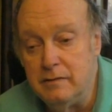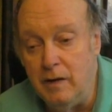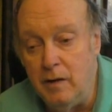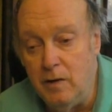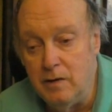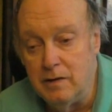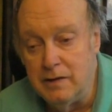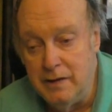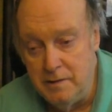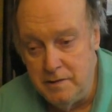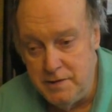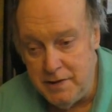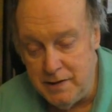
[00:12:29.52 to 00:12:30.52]
All
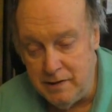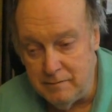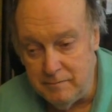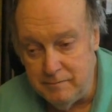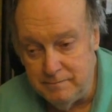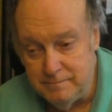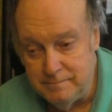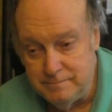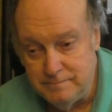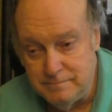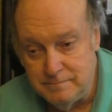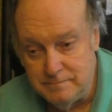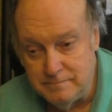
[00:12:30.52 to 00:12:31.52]
energy,
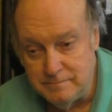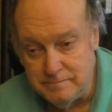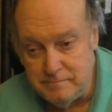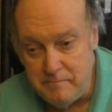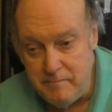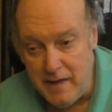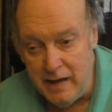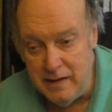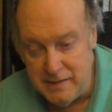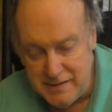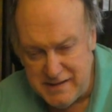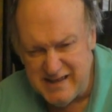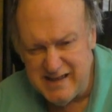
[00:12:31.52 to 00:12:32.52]
and
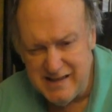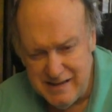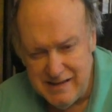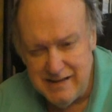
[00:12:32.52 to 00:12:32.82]
this